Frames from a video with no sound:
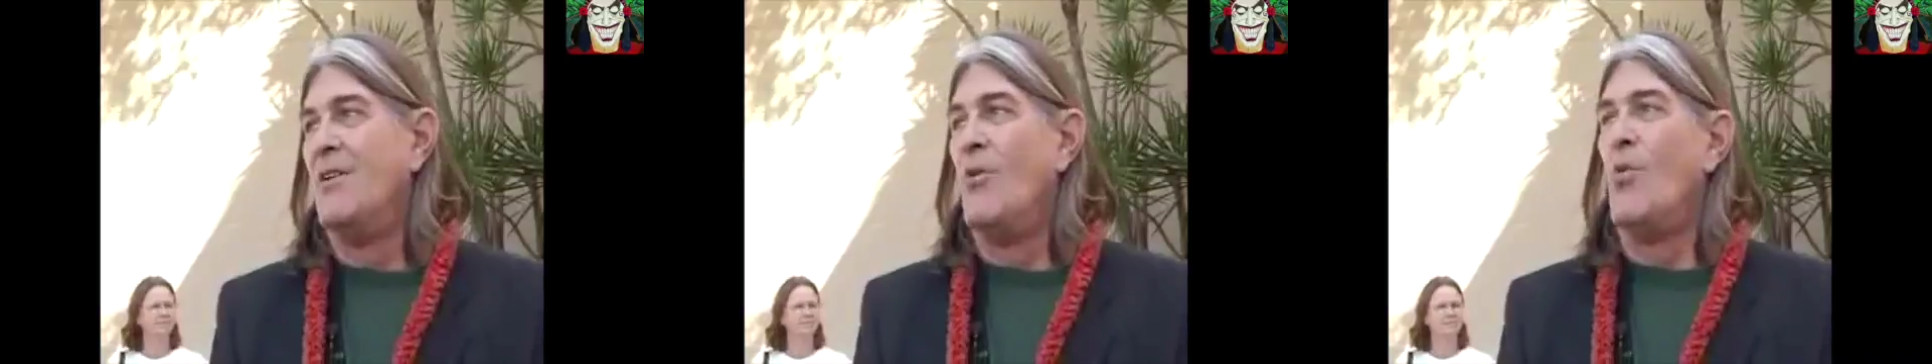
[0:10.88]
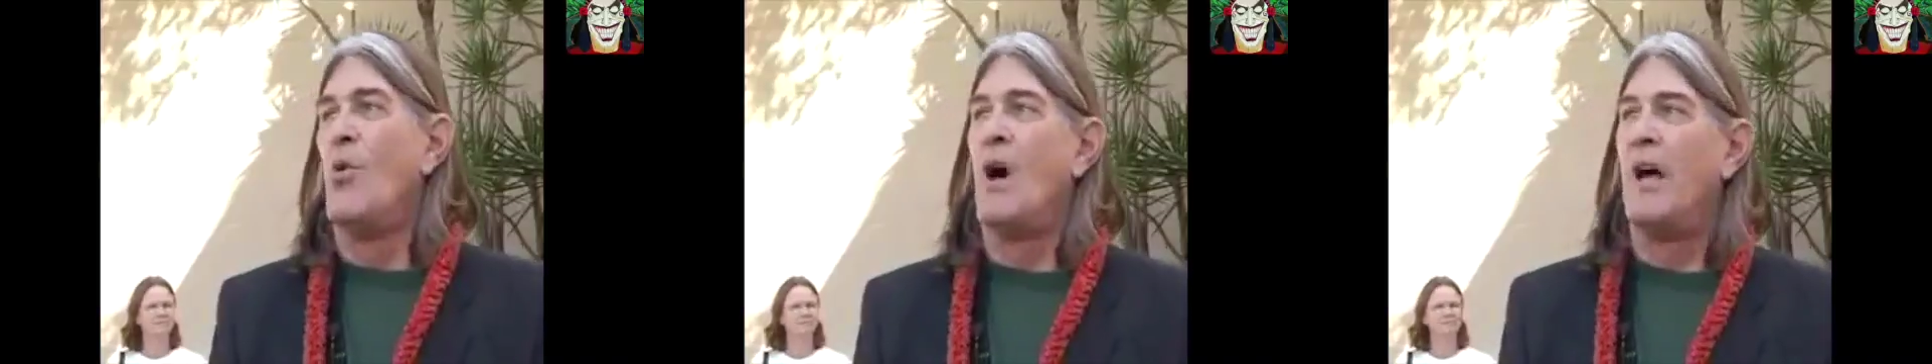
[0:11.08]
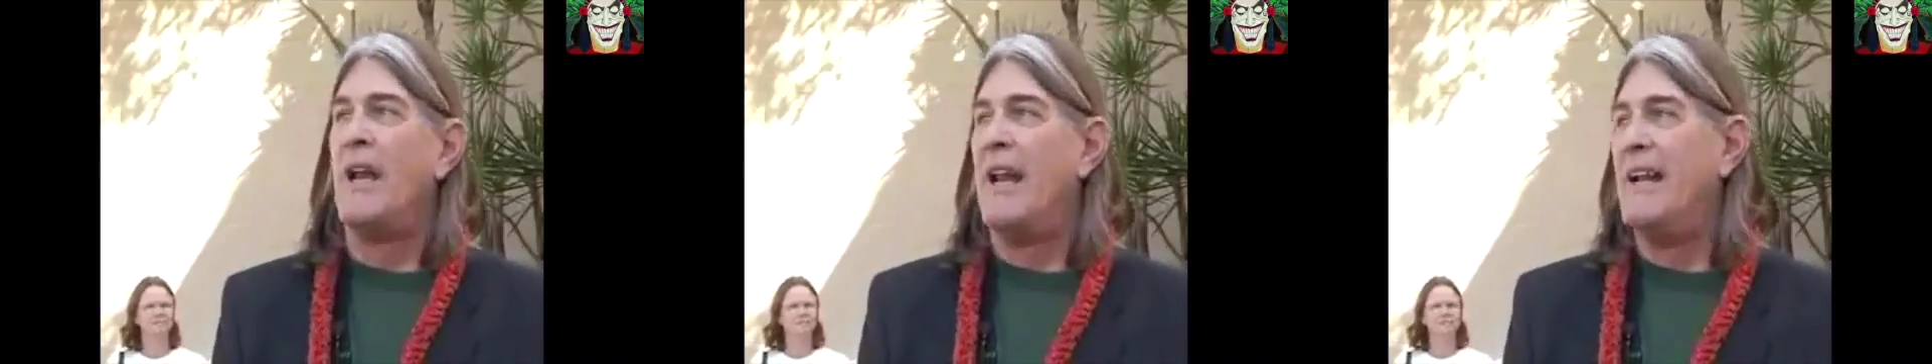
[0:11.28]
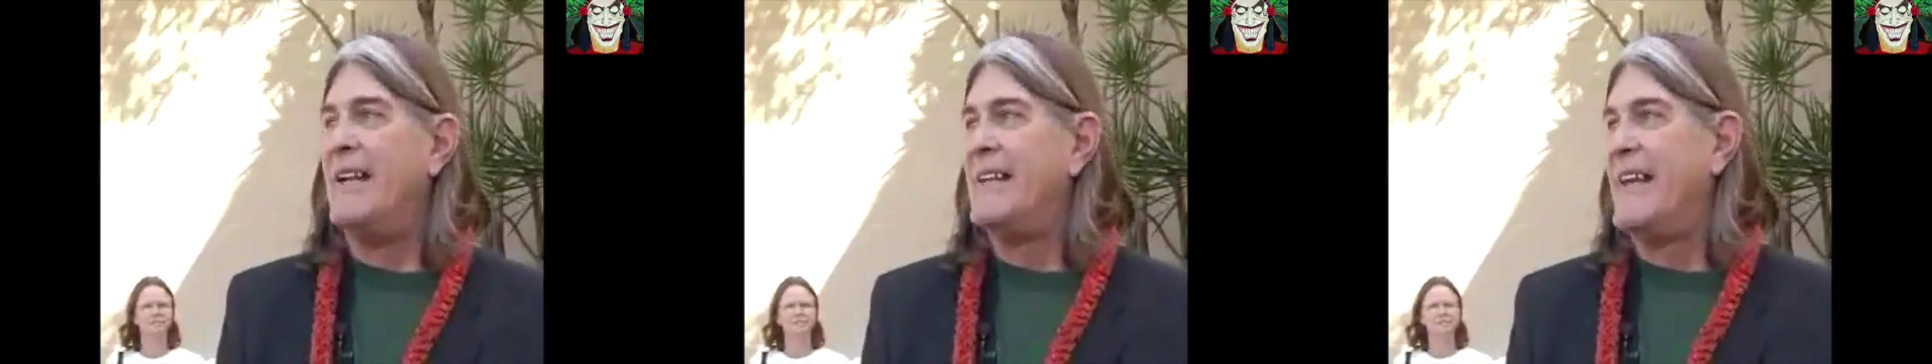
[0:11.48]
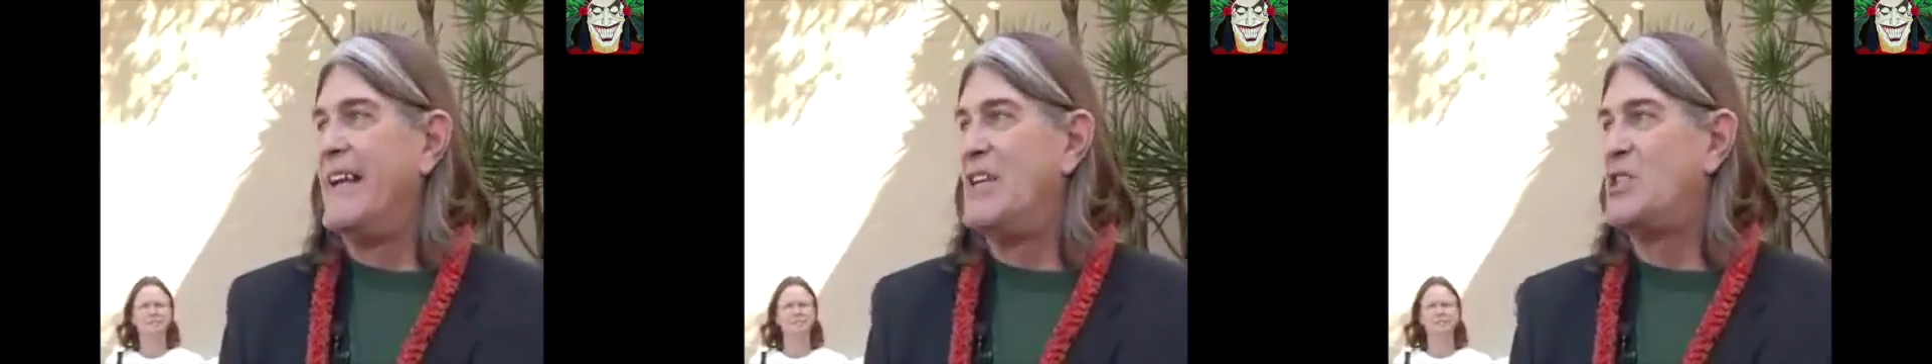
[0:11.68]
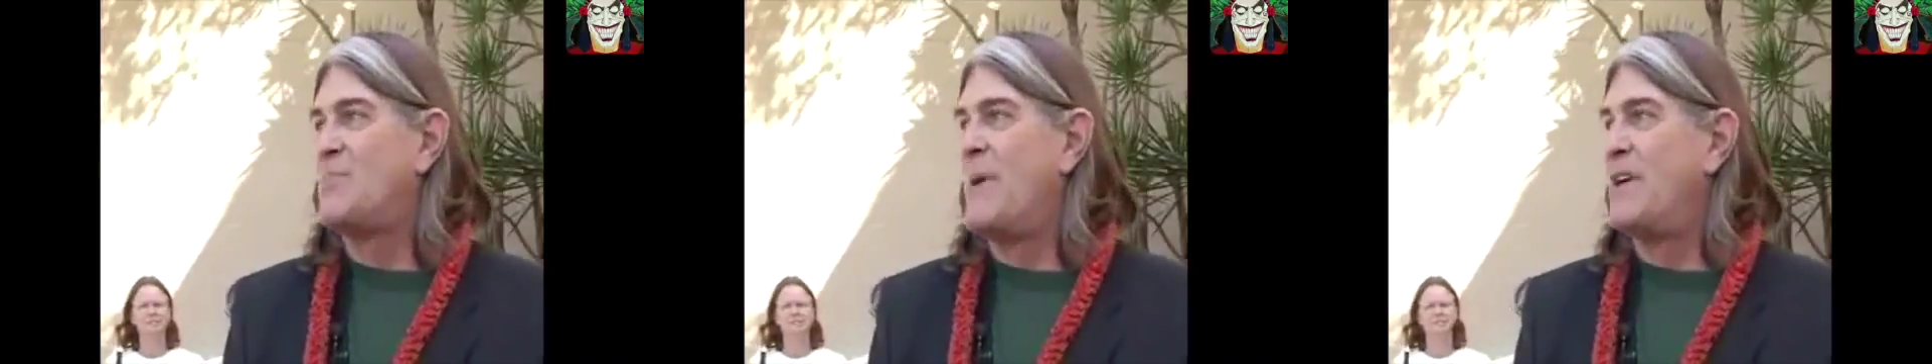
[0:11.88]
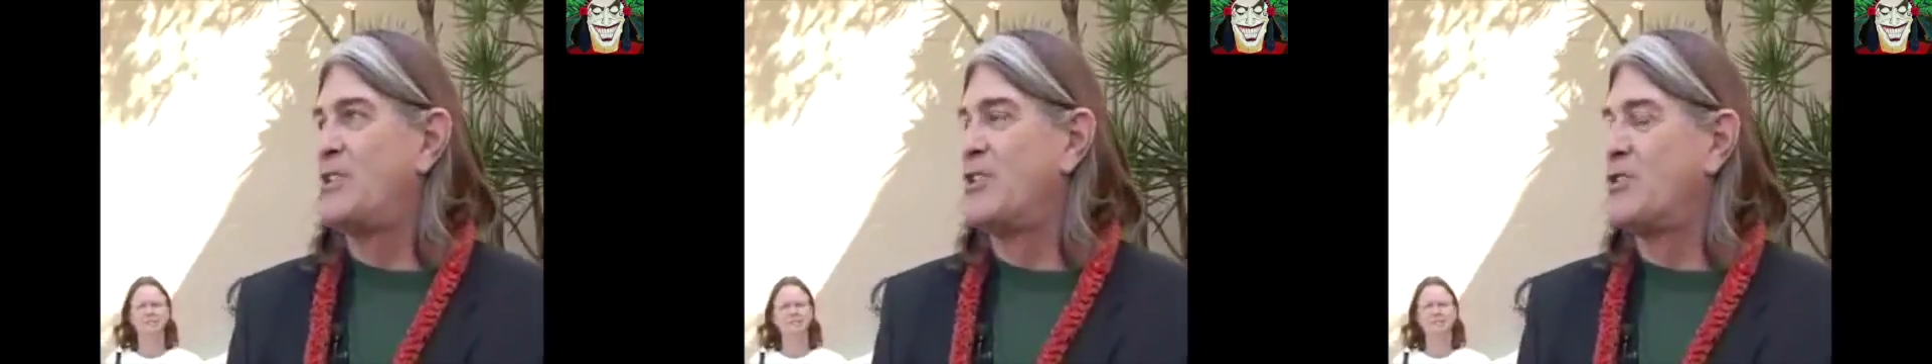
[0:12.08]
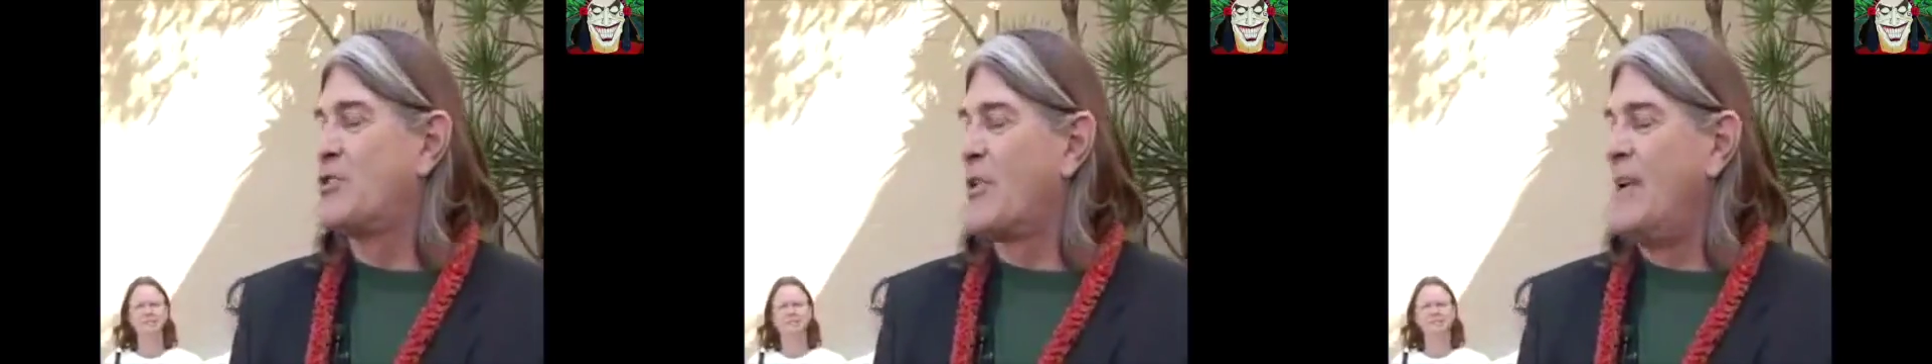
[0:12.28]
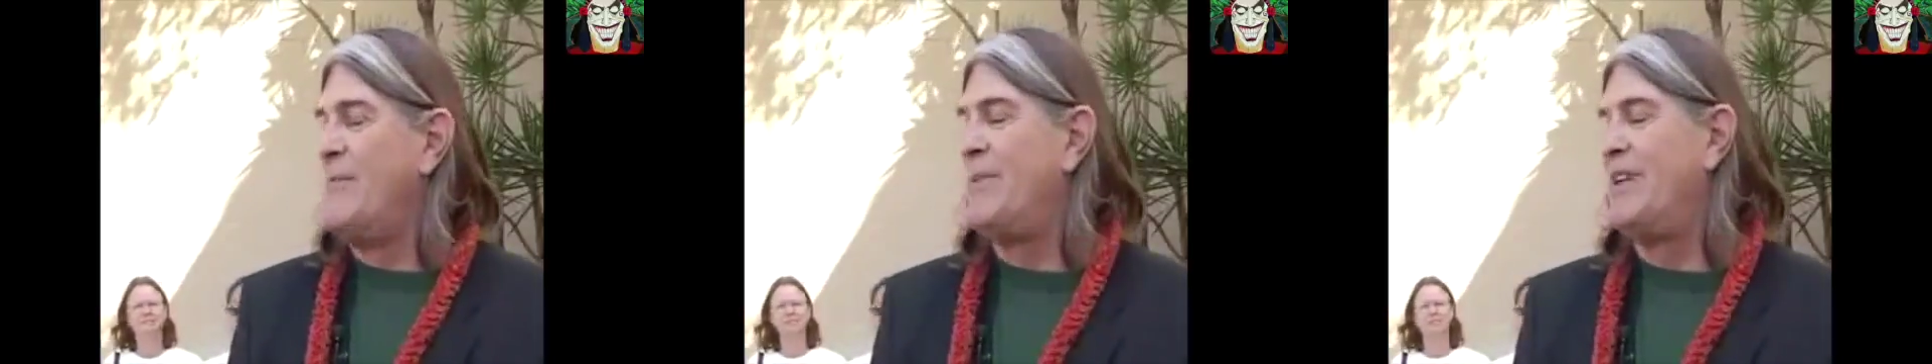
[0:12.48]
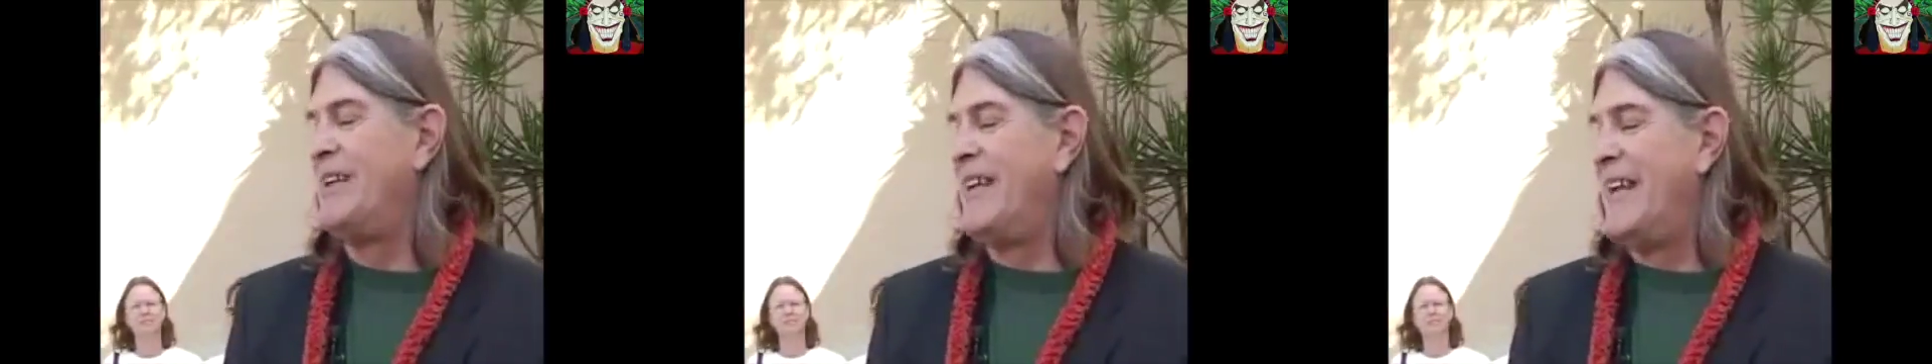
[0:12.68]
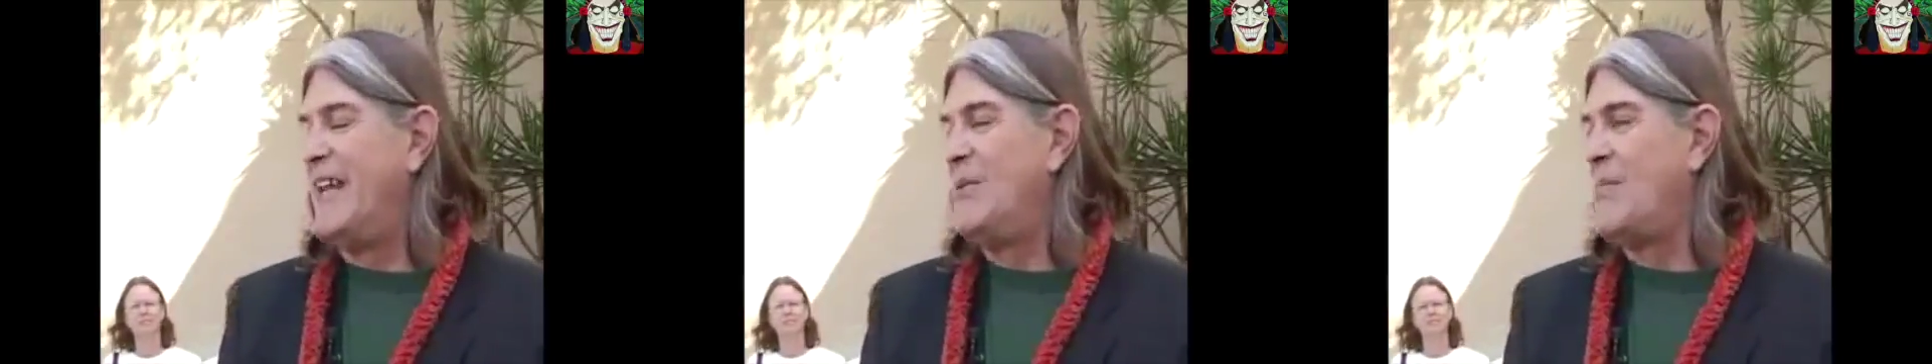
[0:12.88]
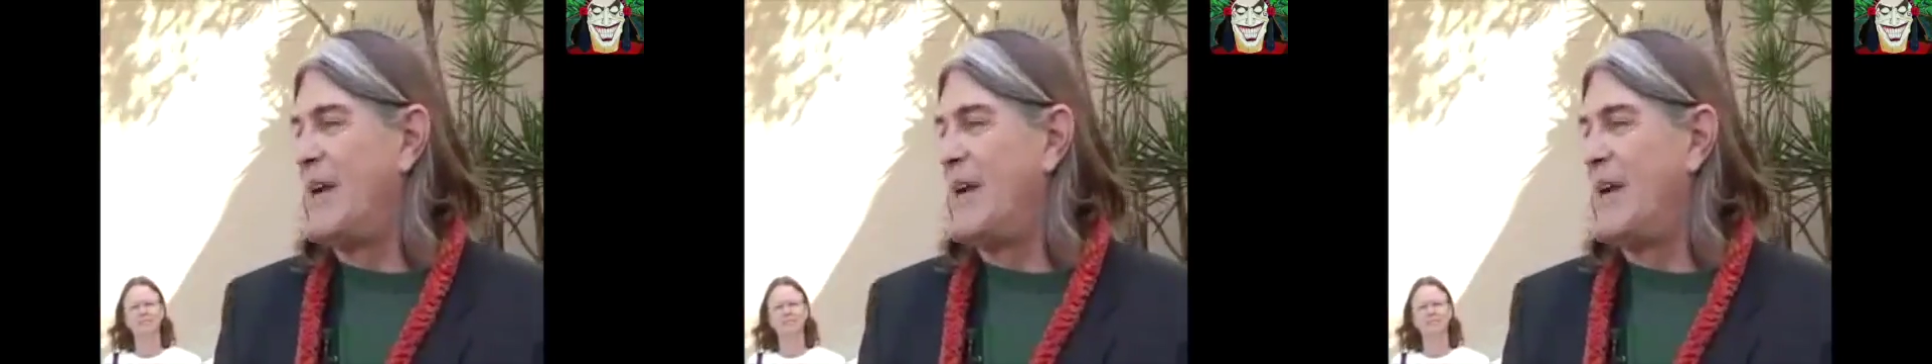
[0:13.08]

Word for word: One, I didn't get any special treatment in getting